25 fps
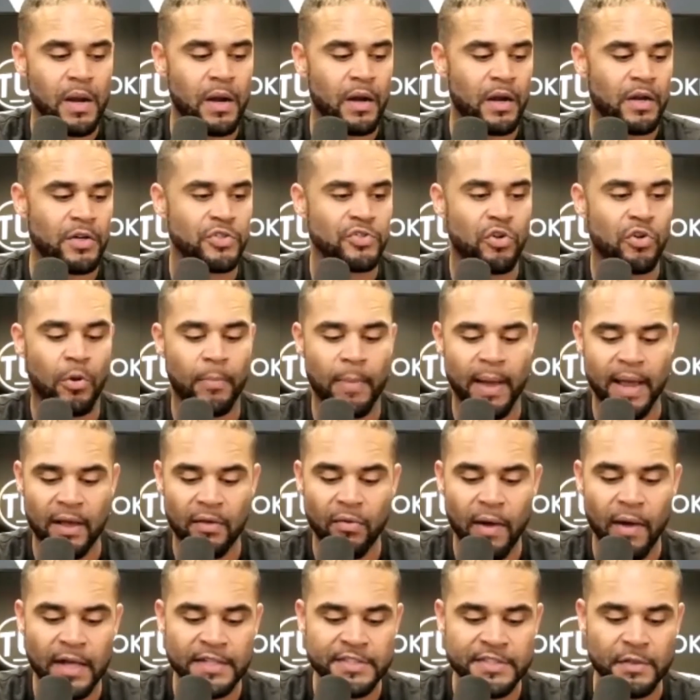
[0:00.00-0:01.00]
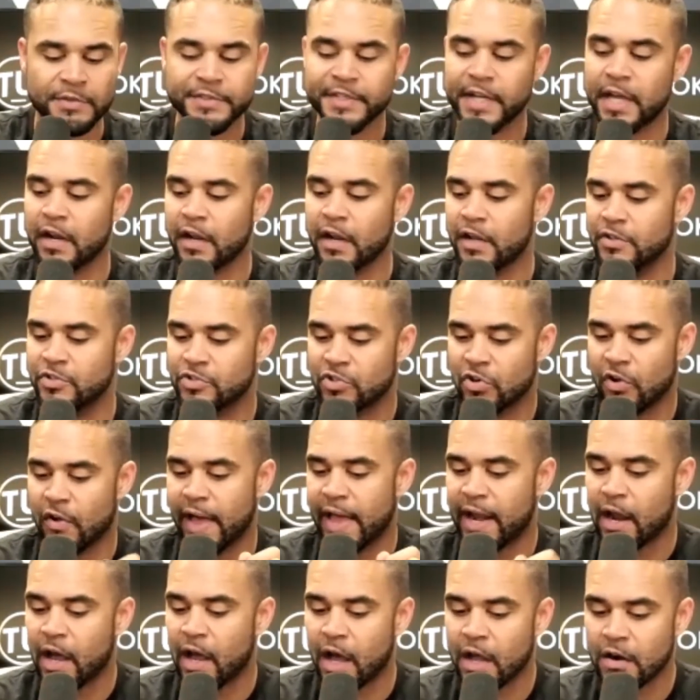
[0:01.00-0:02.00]
of control. My closet was out of control. I had
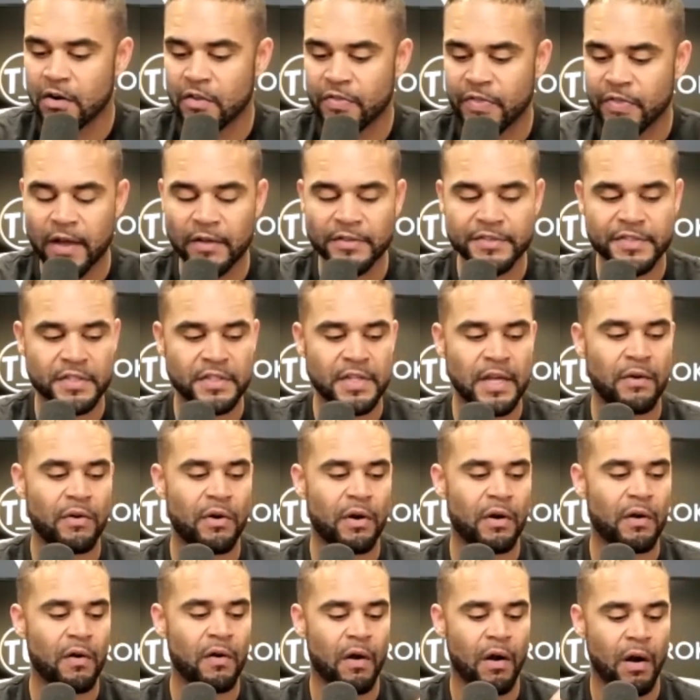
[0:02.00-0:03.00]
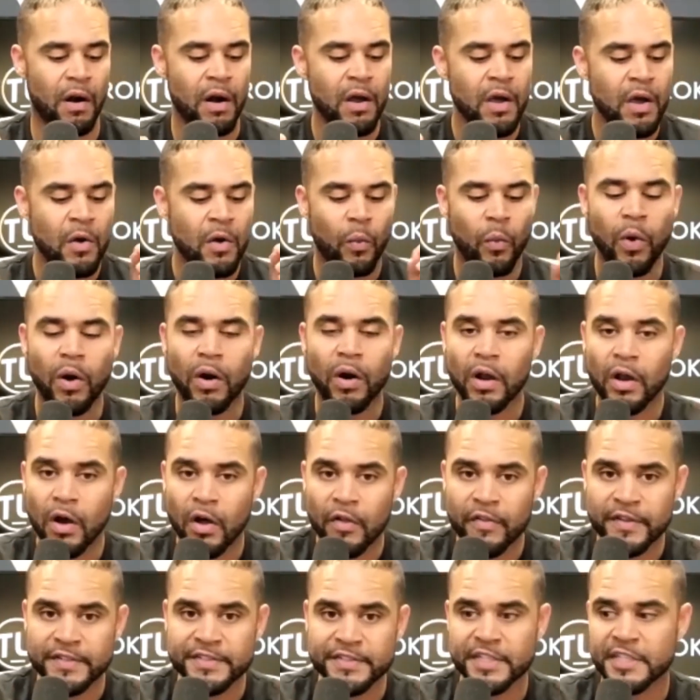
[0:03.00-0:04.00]
a $100,000 car, wearing all
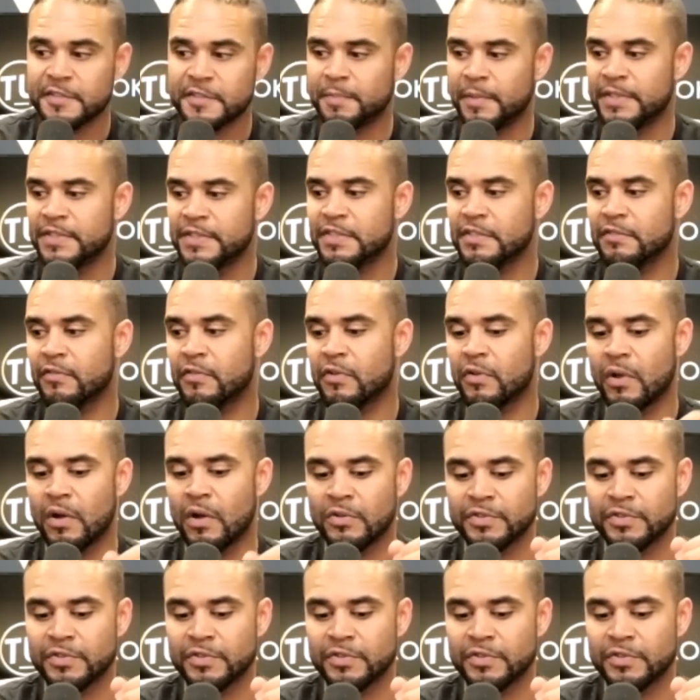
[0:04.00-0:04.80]
these expensive clothes